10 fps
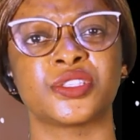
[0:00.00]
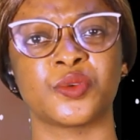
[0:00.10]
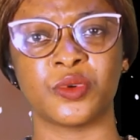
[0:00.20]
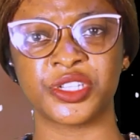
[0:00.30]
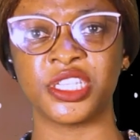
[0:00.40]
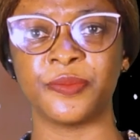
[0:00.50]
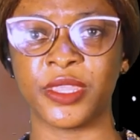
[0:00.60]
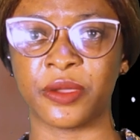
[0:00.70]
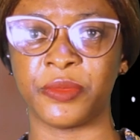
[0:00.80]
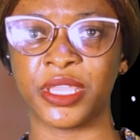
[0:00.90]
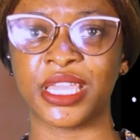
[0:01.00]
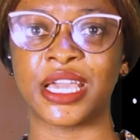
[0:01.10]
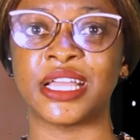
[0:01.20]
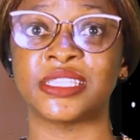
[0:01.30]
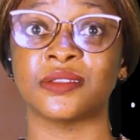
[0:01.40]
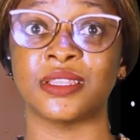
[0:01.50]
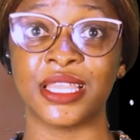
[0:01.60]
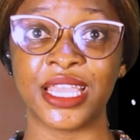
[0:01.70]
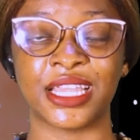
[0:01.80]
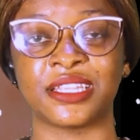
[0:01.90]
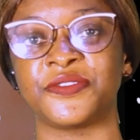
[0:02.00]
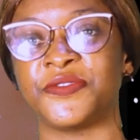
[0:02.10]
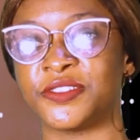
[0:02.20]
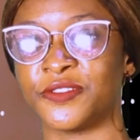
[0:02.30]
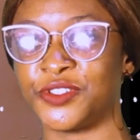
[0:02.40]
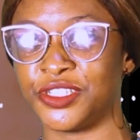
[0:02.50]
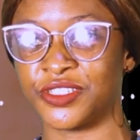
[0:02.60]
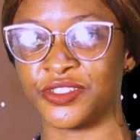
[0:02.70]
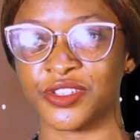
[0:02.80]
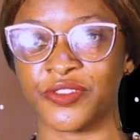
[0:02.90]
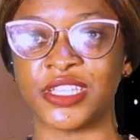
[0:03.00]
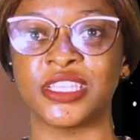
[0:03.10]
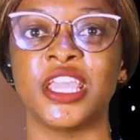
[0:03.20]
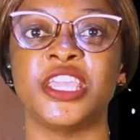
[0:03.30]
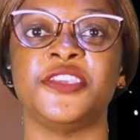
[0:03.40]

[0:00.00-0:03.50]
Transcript: to worship their Maker and to learn at the feet of Jesus Christ.